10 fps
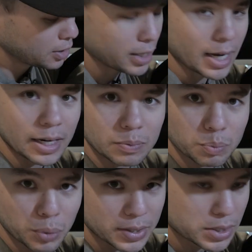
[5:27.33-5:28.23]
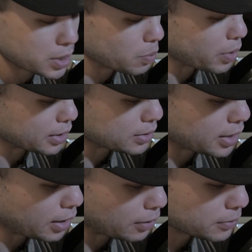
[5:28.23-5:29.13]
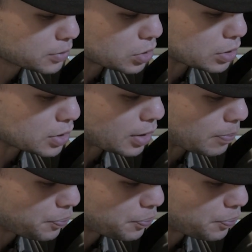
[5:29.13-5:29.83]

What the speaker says: and presses the button down. So you see I